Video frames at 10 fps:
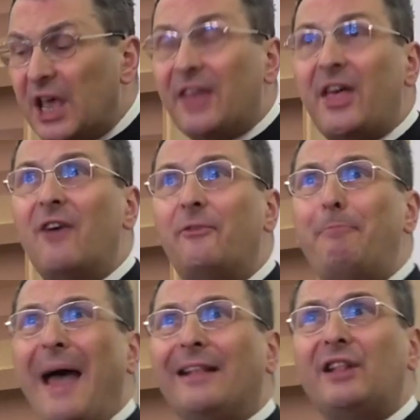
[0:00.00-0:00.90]
they have
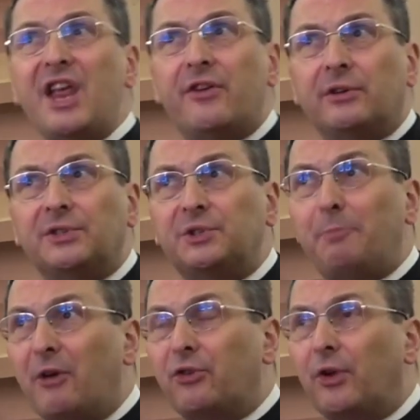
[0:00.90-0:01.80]
bad leaders,
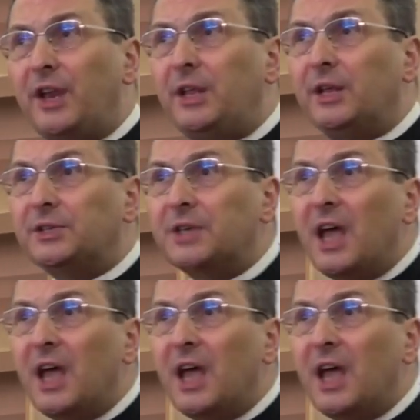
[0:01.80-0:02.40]
spiritual leaders,